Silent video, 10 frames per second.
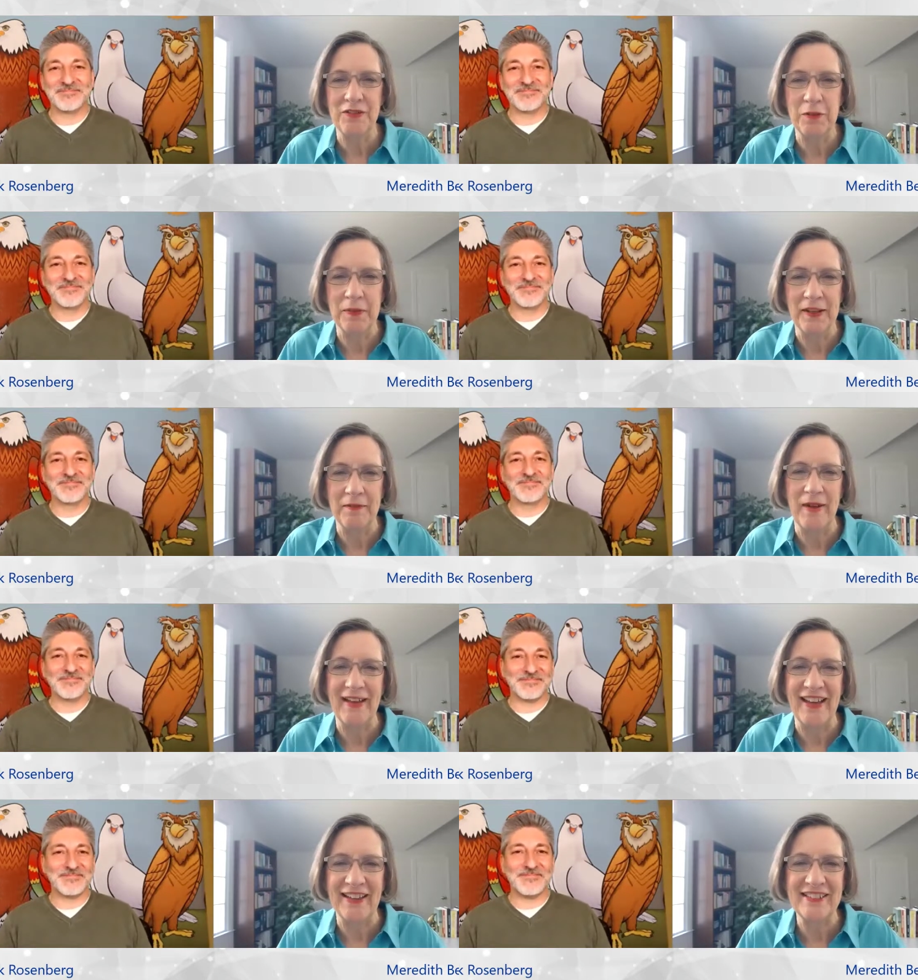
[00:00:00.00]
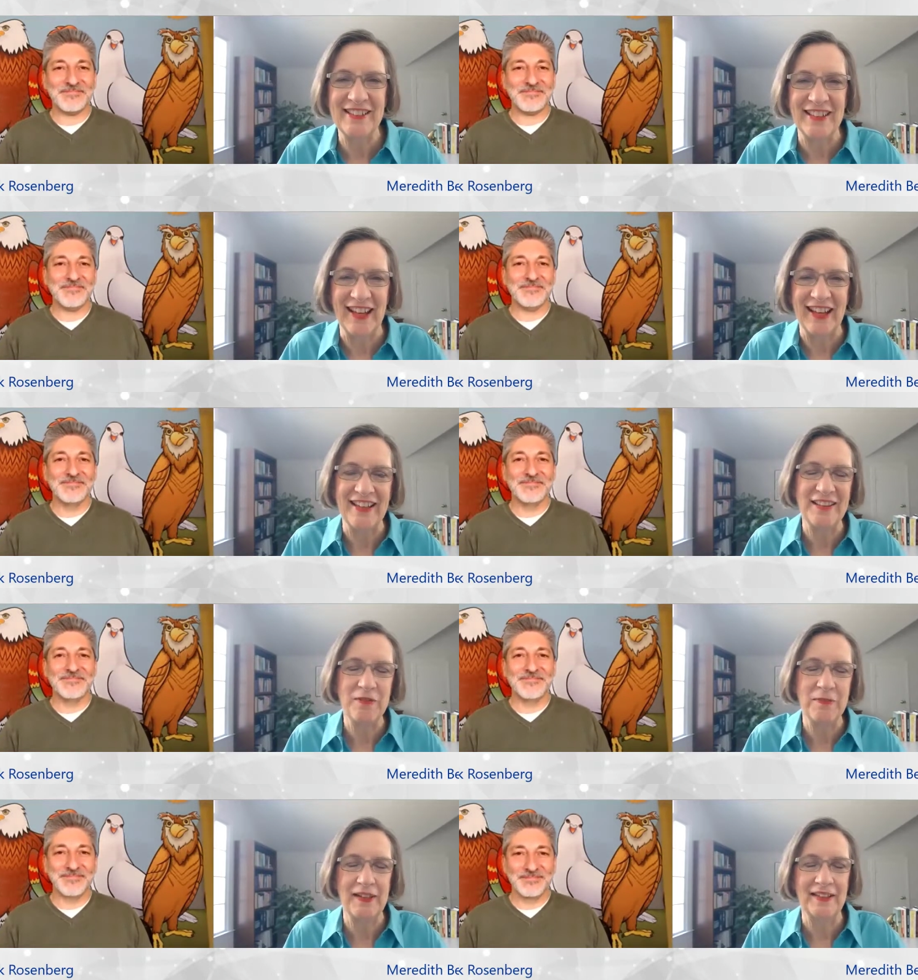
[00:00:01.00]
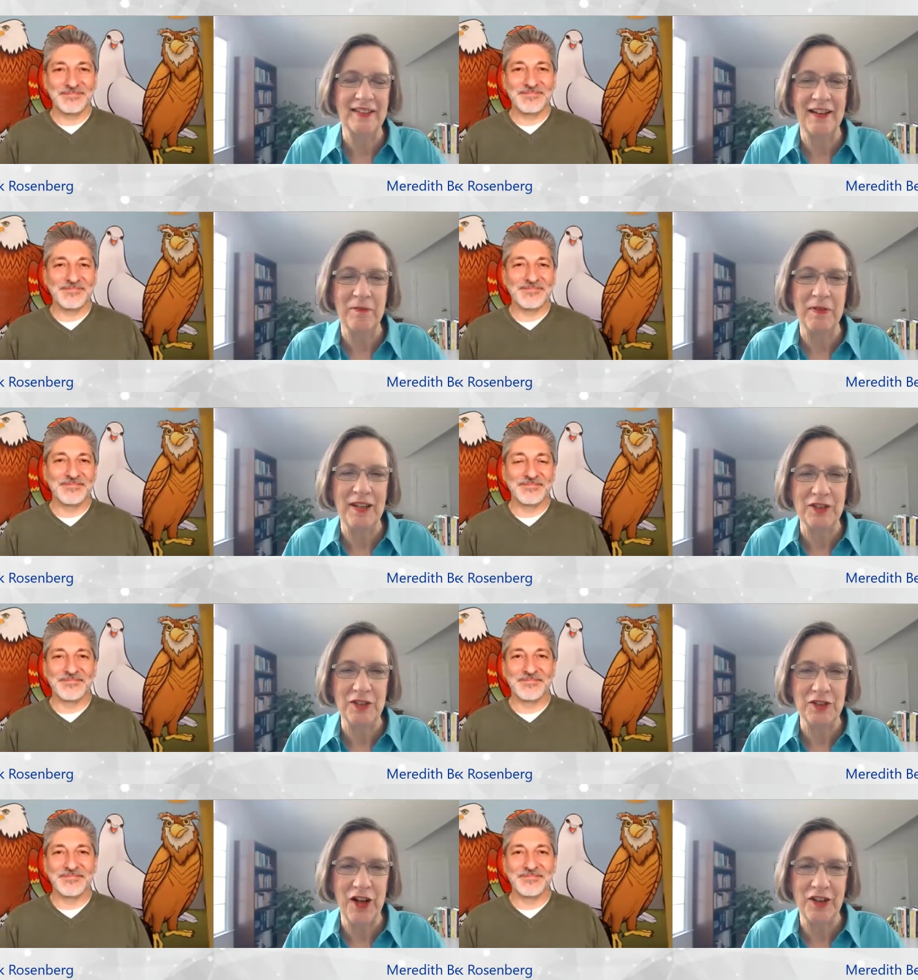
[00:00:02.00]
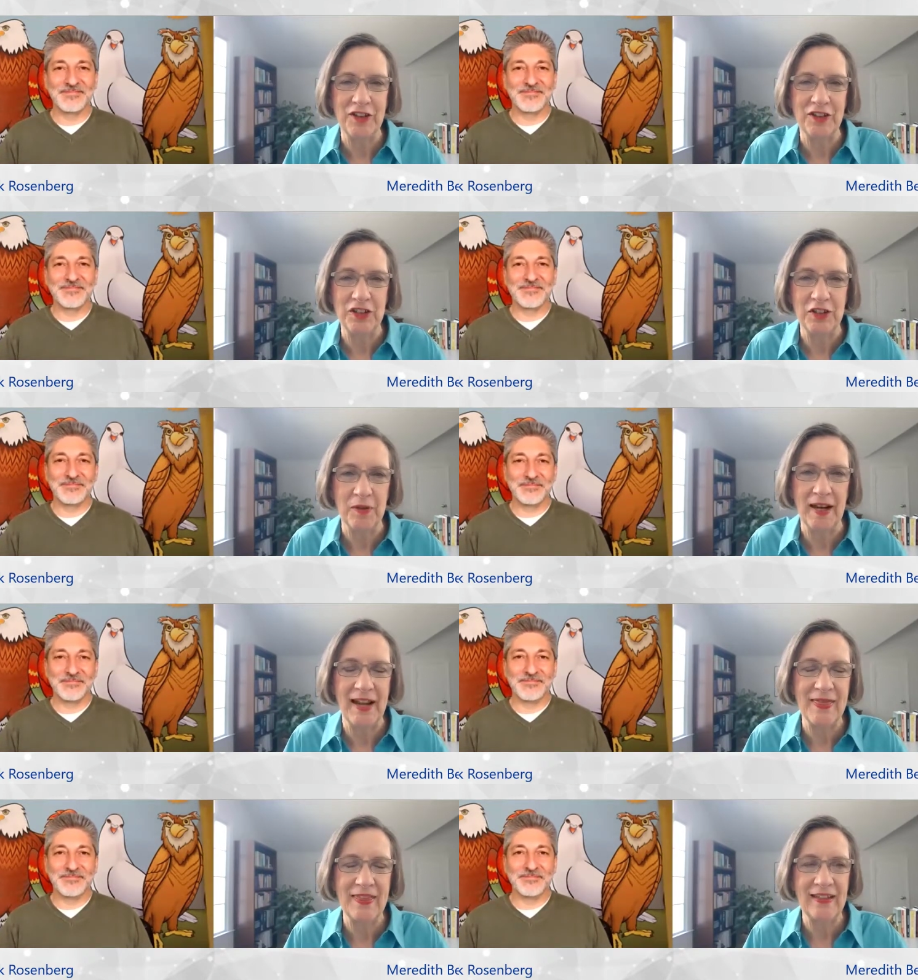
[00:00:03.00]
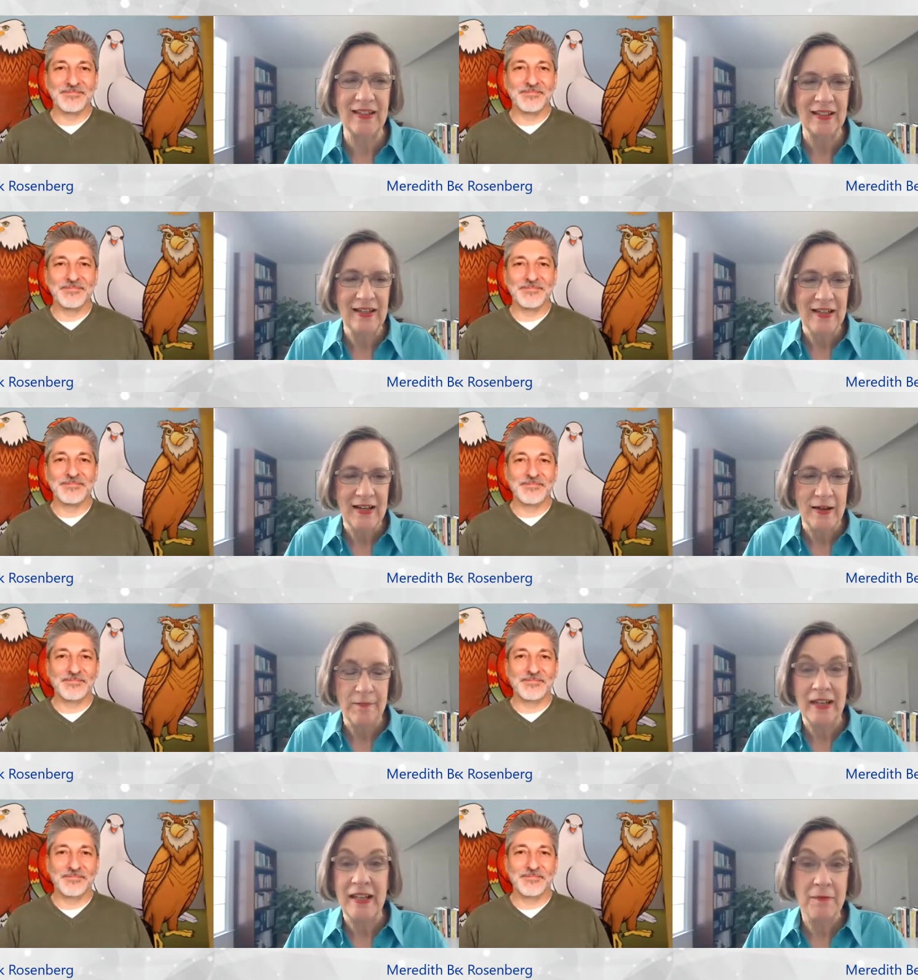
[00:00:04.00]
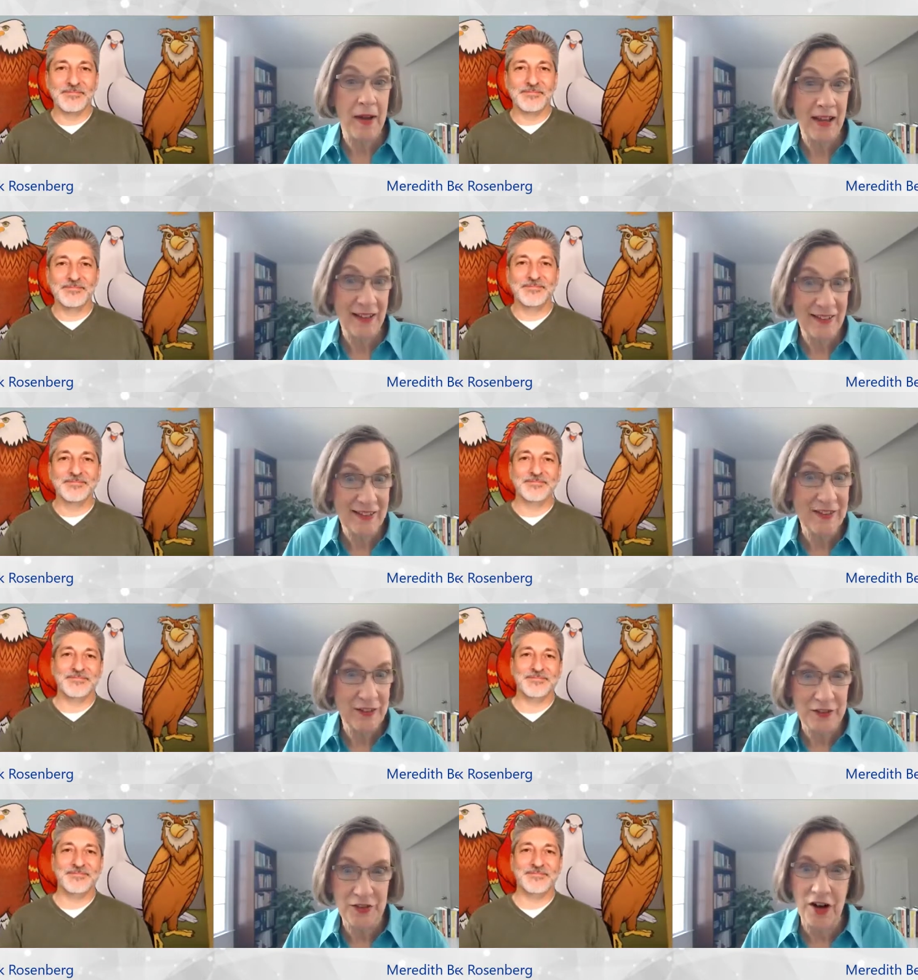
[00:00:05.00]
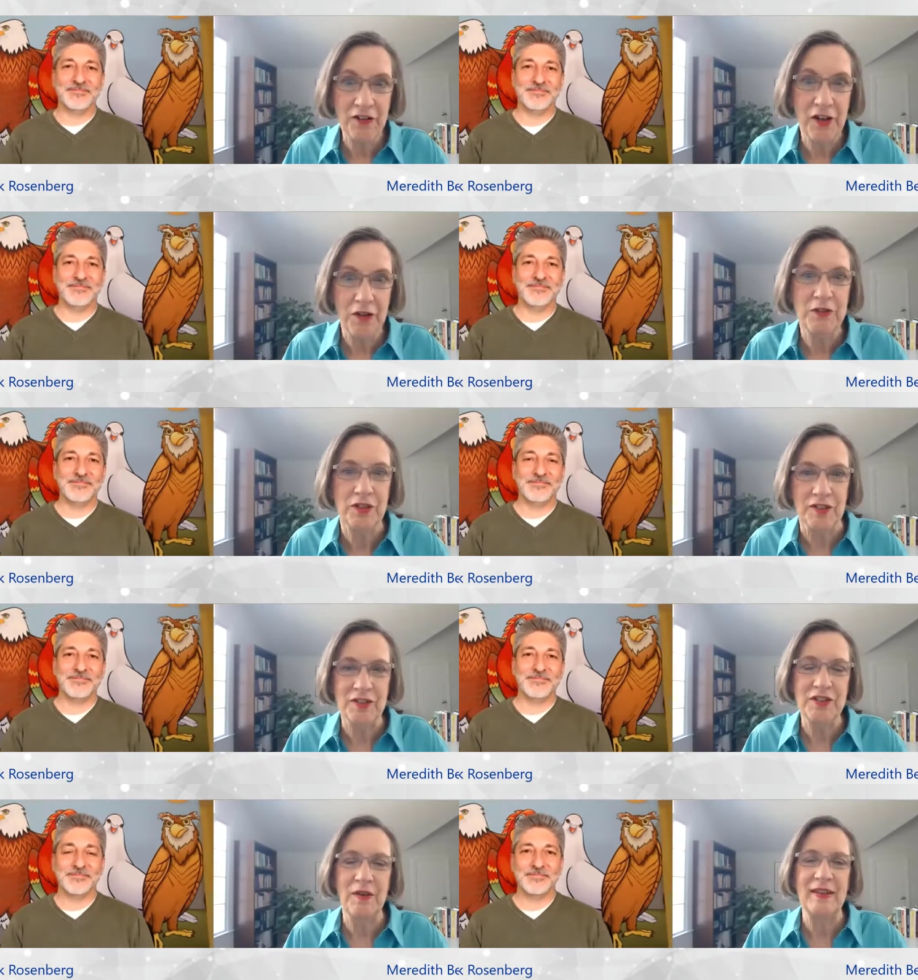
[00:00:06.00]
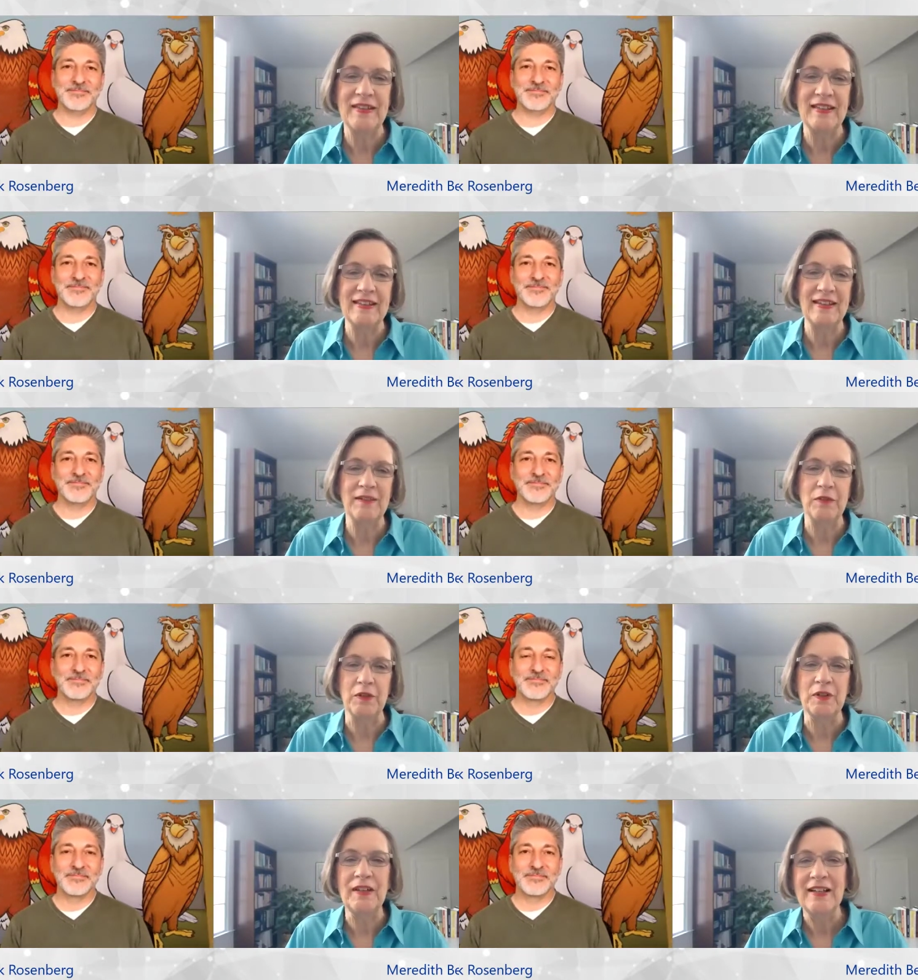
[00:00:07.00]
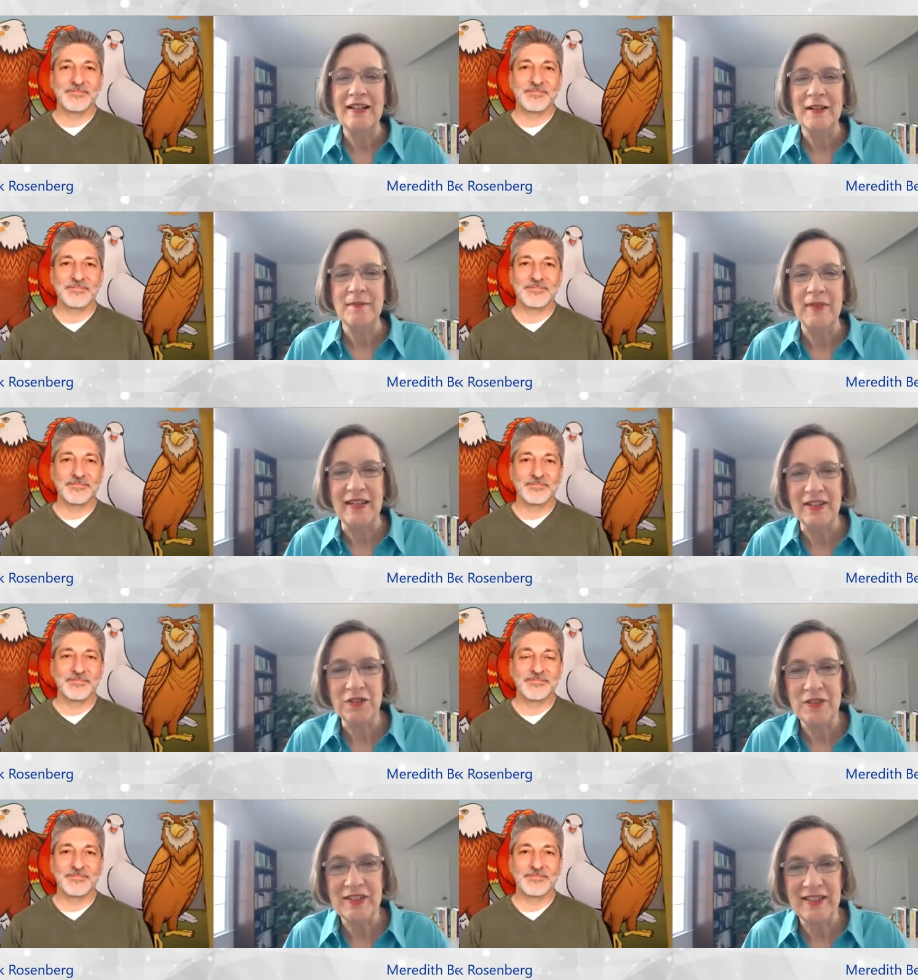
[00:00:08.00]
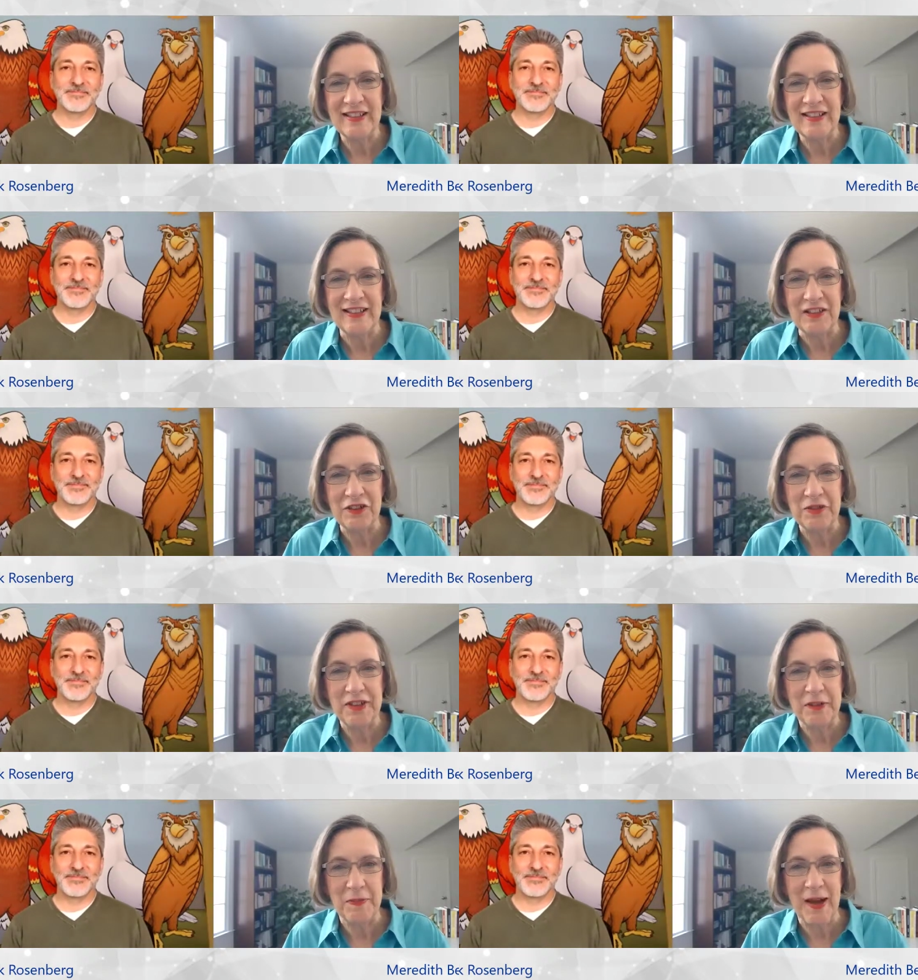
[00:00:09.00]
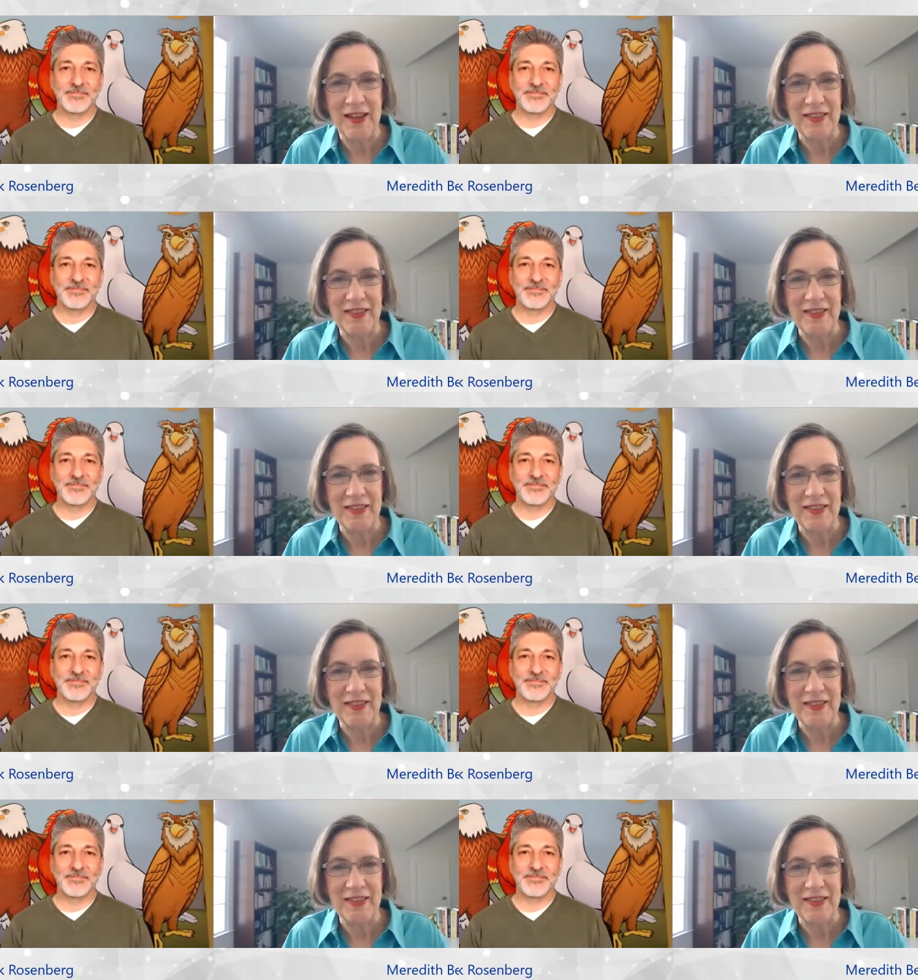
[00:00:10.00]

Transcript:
Speaker 1: for being my guest today. It's been a pleasure talking to you. And I think many of my listeners are coaches, so I think they will be interested and intrigued by